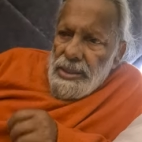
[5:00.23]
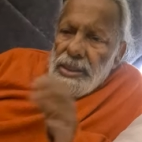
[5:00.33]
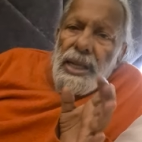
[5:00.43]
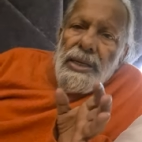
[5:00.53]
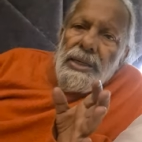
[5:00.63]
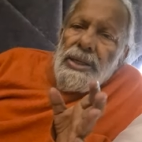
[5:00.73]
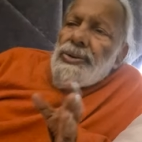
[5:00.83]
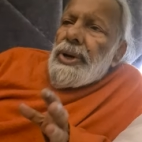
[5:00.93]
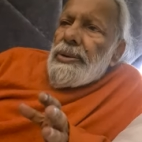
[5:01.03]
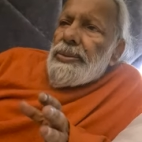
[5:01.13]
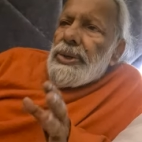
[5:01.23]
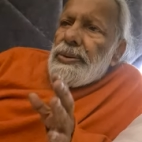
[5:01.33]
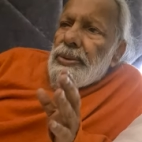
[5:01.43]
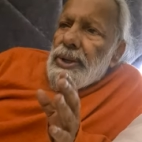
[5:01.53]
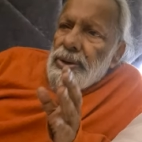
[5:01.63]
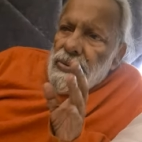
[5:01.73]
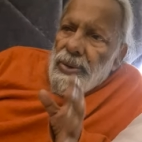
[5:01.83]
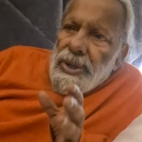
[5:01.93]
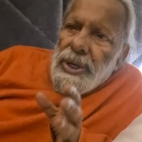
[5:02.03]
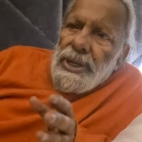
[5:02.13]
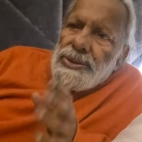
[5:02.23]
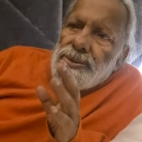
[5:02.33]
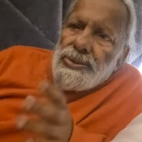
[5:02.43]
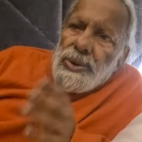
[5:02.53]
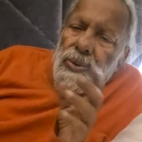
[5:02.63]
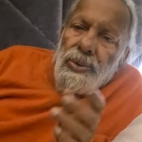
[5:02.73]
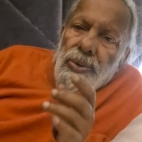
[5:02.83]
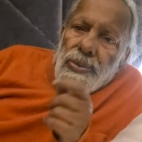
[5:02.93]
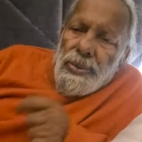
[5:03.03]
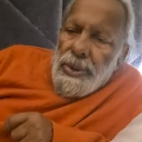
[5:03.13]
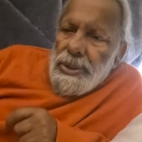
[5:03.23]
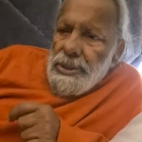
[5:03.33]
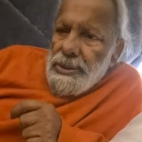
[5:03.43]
then you can be very oneness to the whole world.